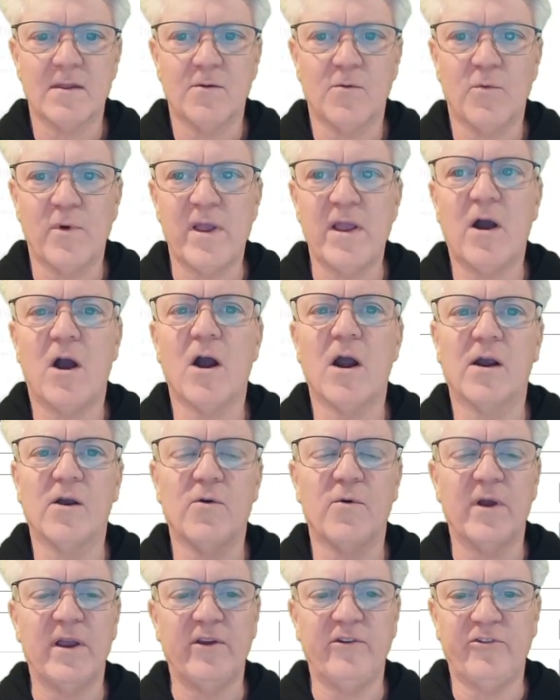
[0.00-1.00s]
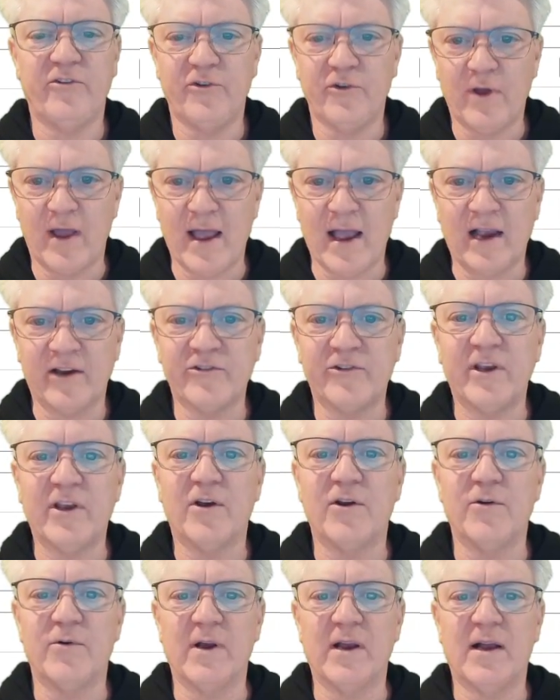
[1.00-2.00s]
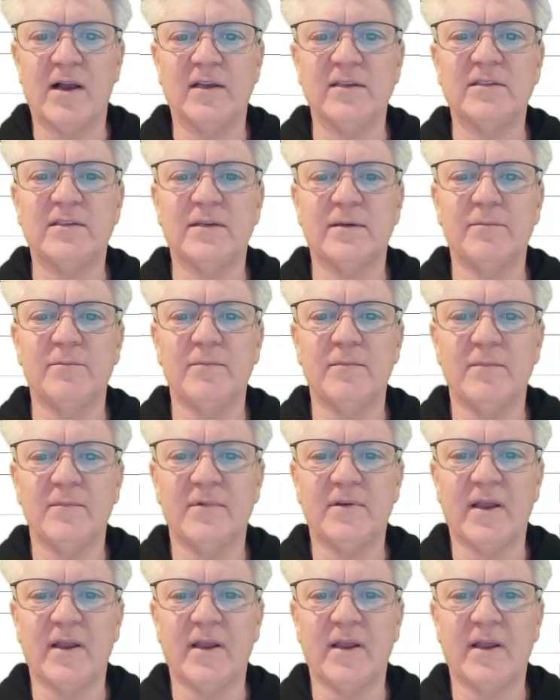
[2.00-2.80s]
we are going to actually go to a custom